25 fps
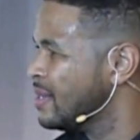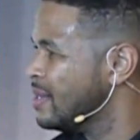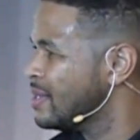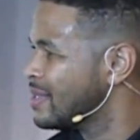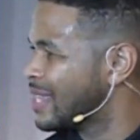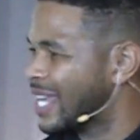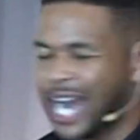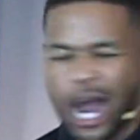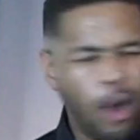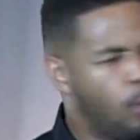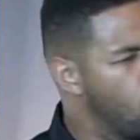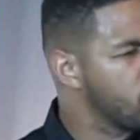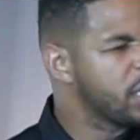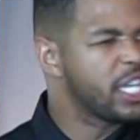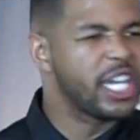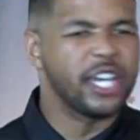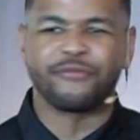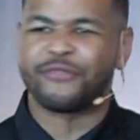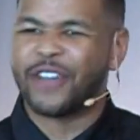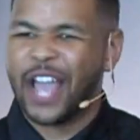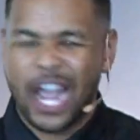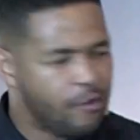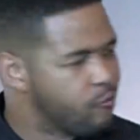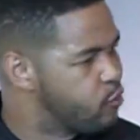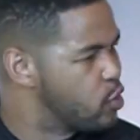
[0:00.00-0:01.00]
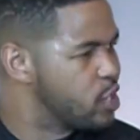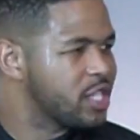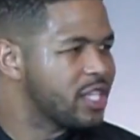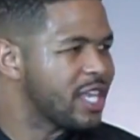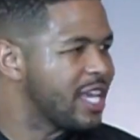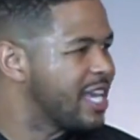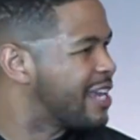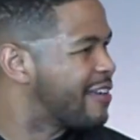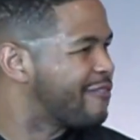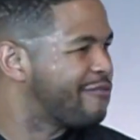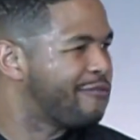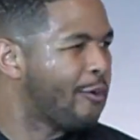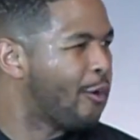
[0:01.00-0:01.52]
that I would give
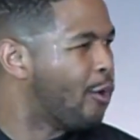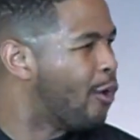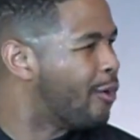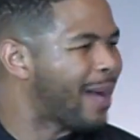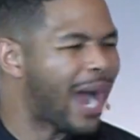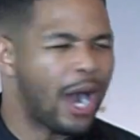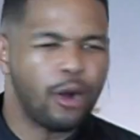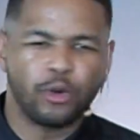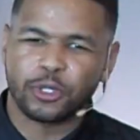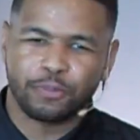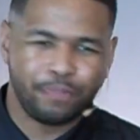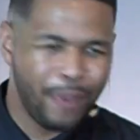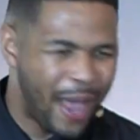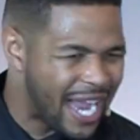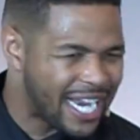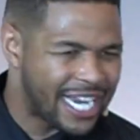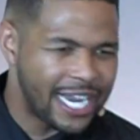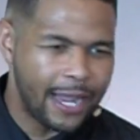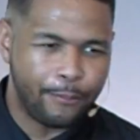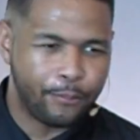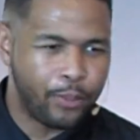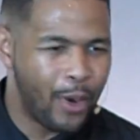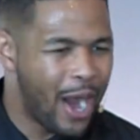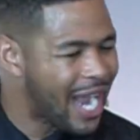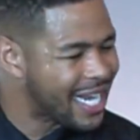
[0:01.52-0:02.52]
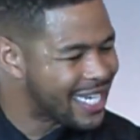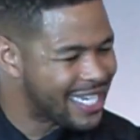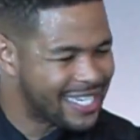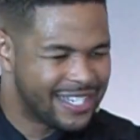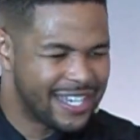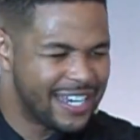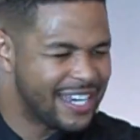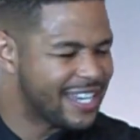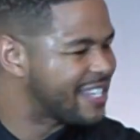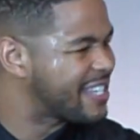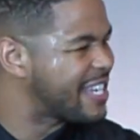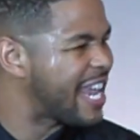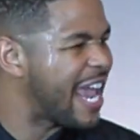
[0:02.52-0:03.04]
everything for them. I was back at practice
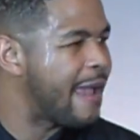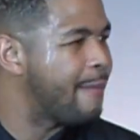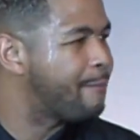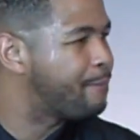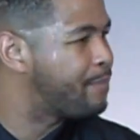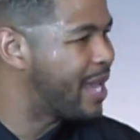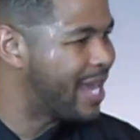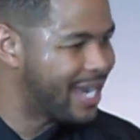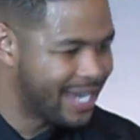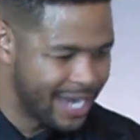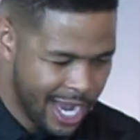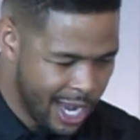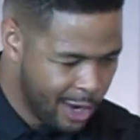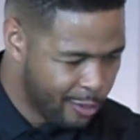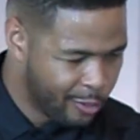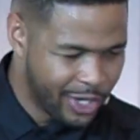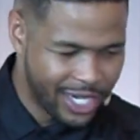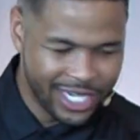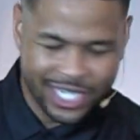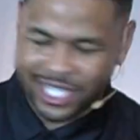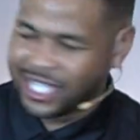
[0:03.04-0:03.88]
in the sand pit with a